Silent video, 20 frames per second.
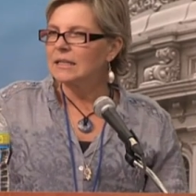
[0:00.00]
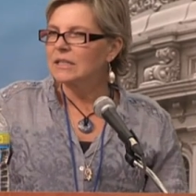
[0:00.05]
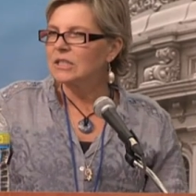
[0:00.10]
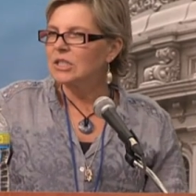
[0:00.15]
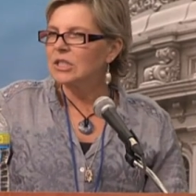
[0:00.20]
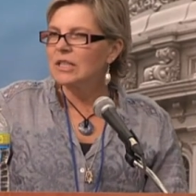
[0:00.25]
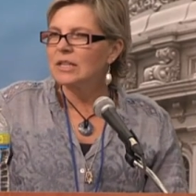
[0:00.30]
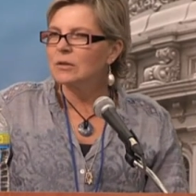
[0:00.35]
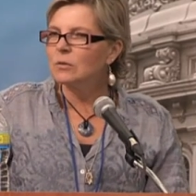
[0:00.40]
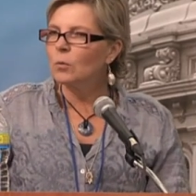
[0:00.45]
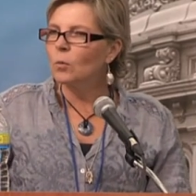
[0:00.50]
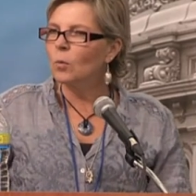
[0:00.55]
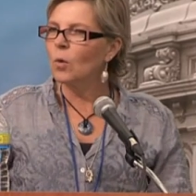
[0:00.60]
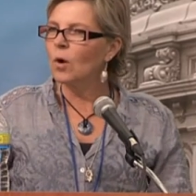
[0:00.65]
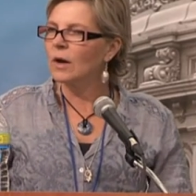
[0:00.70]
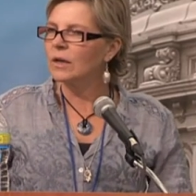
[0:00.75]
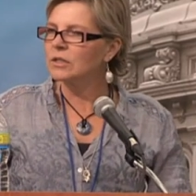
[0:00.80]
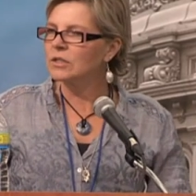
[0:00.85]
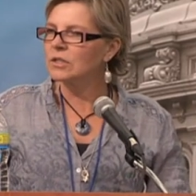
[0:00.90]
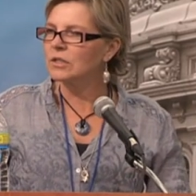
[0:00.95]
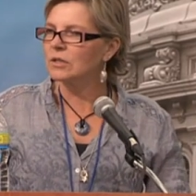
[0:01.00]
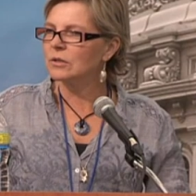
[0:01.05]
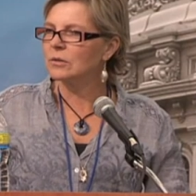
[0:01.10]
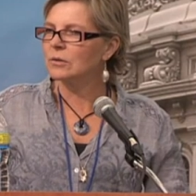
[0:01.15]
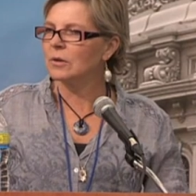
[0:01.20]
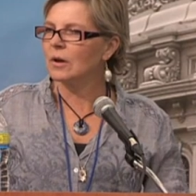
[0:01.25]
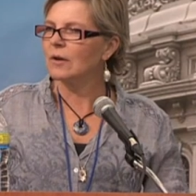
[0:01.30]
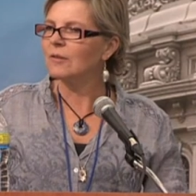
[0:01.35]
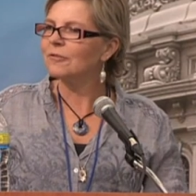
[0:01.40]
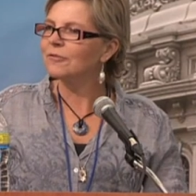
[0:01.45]
She didn't want
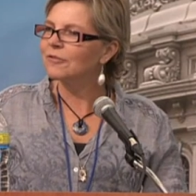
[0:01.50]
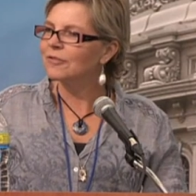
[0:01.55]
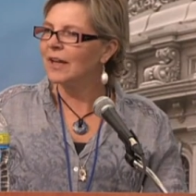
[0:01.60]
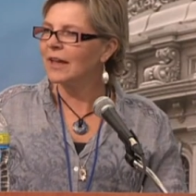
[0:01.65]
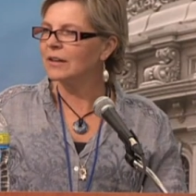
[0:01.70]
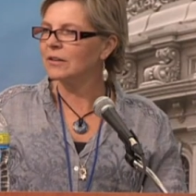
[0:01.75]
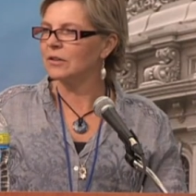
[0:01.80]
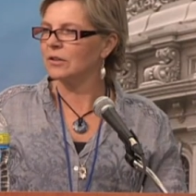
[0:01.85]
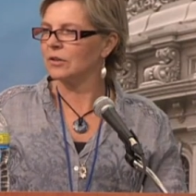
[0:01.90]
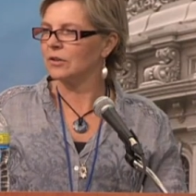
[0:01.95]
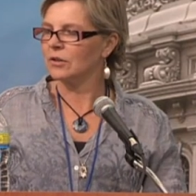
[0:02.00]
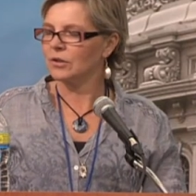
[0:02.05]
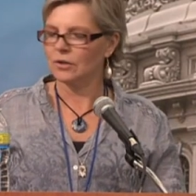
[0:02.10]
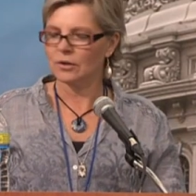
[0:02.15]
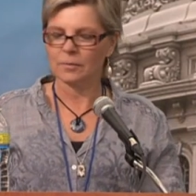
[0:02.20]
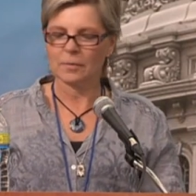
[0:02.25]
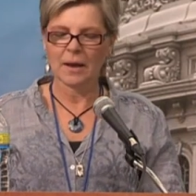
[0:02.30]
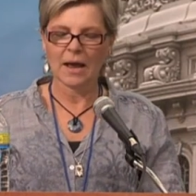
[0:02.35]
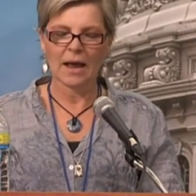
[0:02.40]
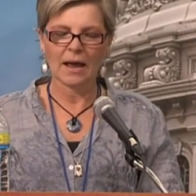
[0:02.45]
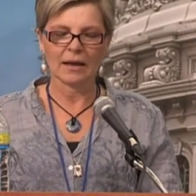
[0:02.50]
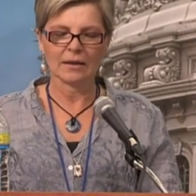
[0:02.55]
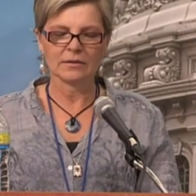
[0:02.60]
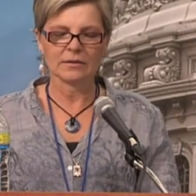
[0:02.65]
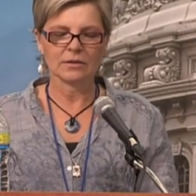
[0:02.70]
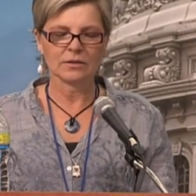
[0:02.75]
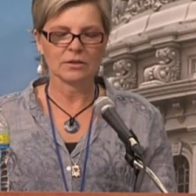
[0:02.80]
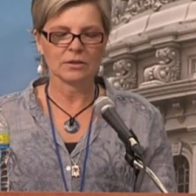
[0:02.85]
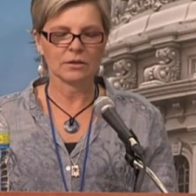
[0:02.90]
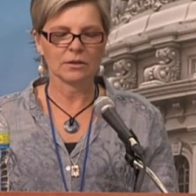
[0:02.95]
to offend her
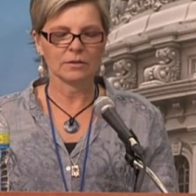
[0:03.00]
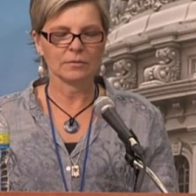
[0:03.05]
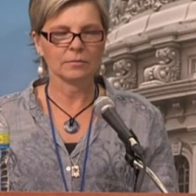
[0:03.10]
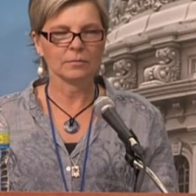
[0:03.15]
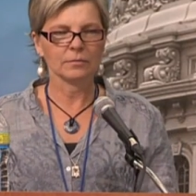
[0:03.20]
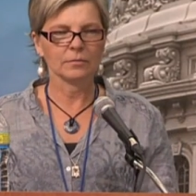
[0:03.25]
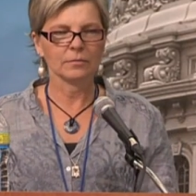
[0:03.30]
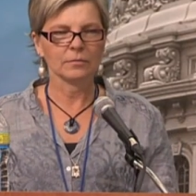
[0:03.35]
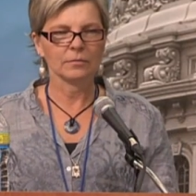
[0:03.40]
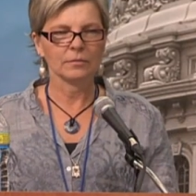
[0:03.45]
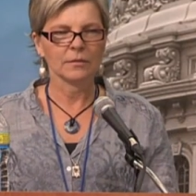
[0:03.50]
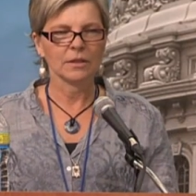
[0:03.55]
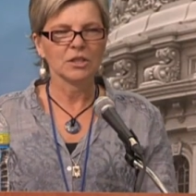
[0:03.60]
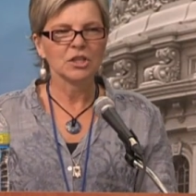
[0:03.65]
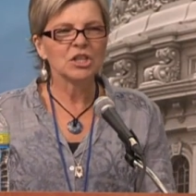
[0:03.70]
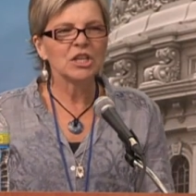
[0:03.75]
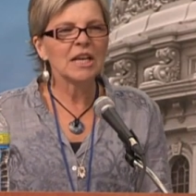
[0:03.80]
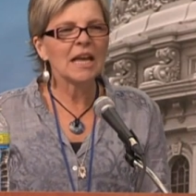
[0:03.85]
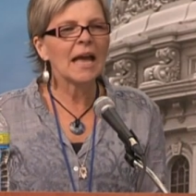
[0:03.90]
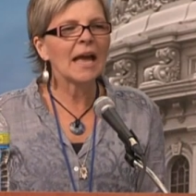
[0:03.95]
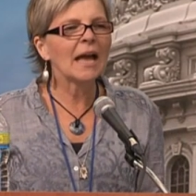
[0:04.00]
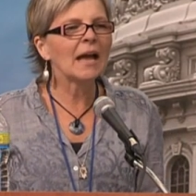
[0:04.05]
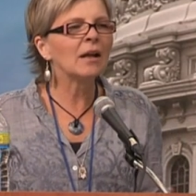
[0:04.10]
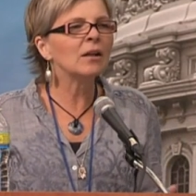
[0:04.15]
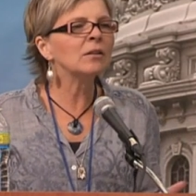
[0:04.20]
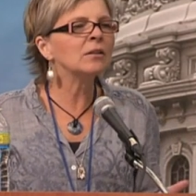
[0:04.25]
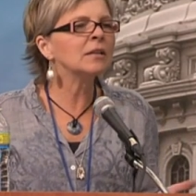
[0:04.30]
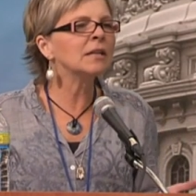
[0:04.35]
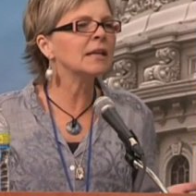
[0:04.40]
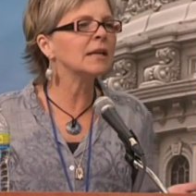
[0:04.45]
pastor. She
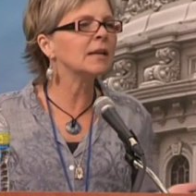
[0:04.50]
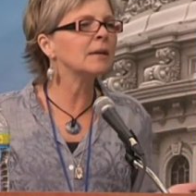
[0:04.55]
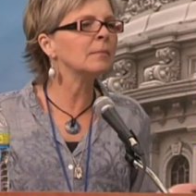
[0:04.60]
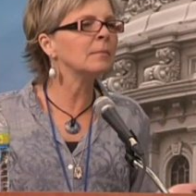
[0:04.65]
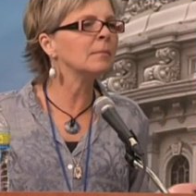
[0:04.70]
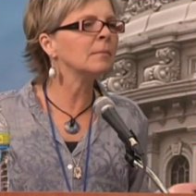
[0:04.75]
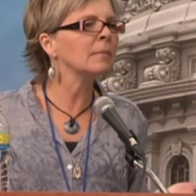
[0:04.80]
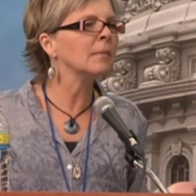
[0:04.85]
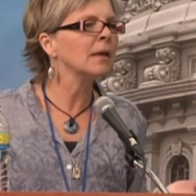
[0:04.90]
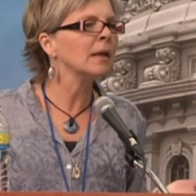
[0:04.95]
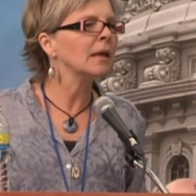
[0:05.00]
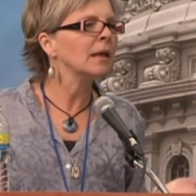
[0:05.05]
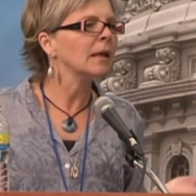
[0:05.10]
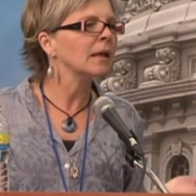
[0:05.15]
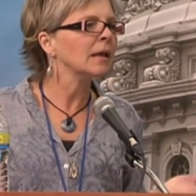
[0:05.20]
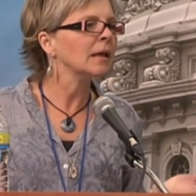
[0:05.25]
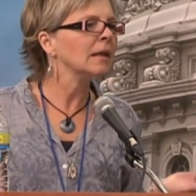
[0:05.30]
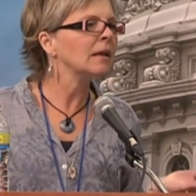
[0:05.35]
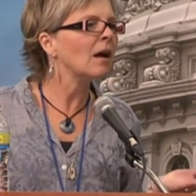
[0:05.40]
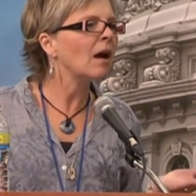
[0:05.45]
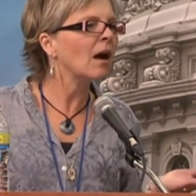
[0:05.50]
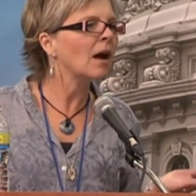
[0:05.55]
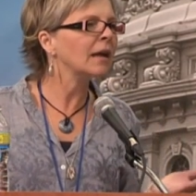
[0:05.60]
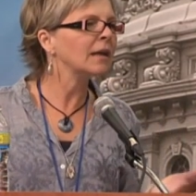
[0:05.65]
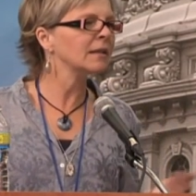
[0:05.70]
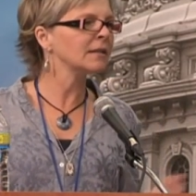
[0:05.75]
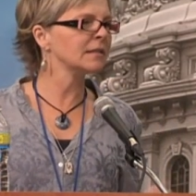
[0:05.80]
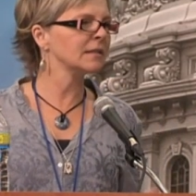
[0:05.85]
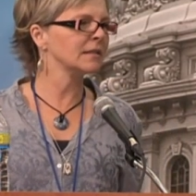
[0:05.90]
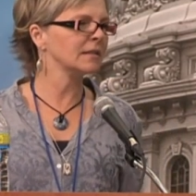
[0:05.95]
held him in high
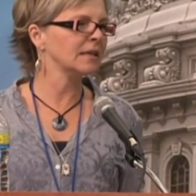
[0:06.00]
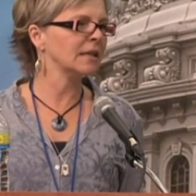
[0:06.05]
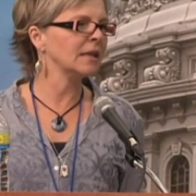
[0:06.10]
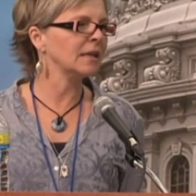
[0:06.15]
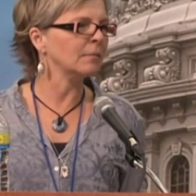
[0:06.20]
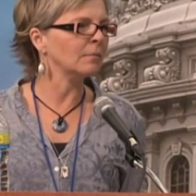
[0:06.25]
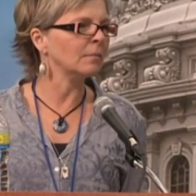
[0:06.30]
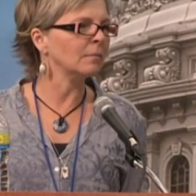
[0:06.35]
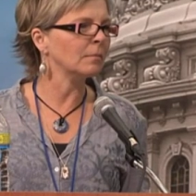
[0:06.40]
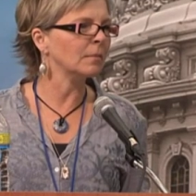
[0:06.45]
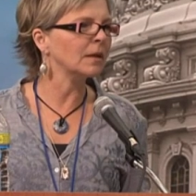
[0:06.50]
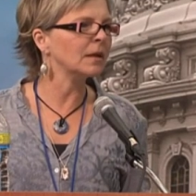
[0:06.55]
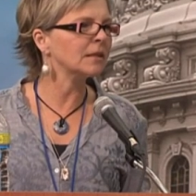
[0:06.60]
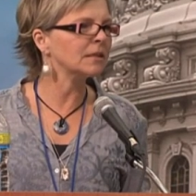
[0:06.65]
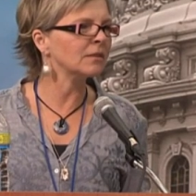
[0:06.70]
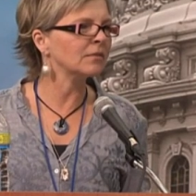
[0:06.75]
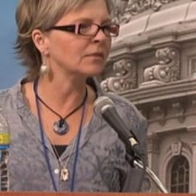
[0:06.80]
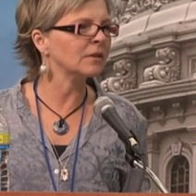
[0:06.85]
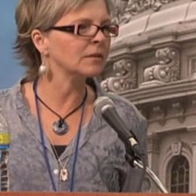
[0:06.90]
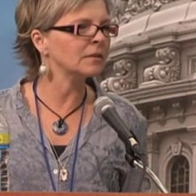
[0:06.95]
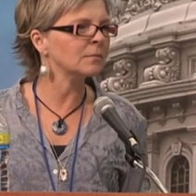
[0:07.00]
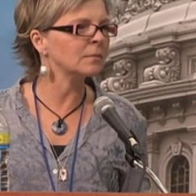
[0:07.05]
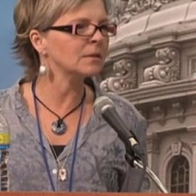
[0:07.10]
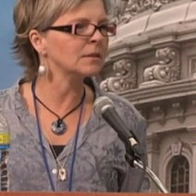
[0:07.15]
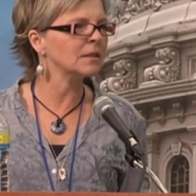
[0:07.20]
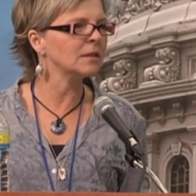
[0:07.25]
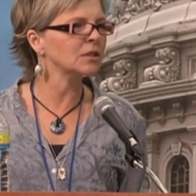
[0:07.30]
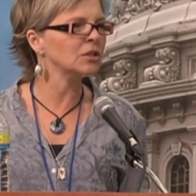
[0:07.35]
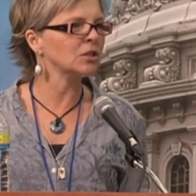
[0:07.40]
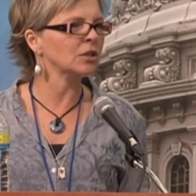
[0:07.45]
esteem because of his
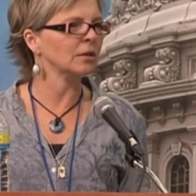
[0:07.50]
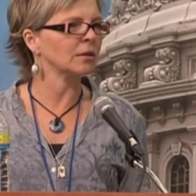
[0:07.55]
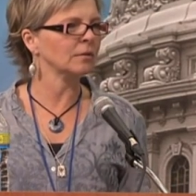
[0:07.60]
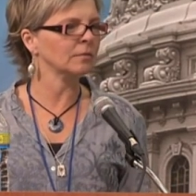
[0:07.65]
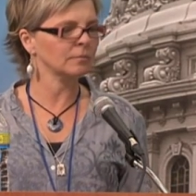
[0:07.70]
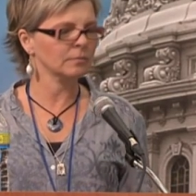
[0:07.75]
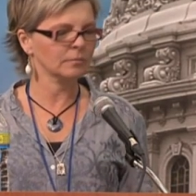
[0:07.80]
position.